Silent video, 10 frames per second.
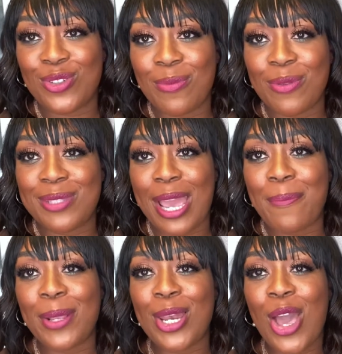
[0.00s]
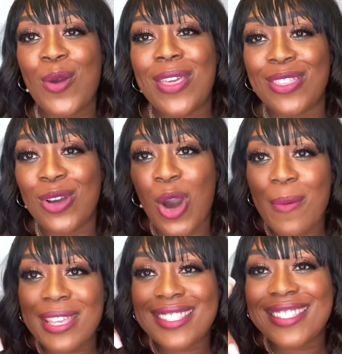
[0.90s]
drop them down below in the
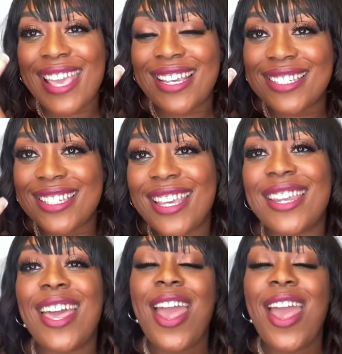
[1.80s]
comment section.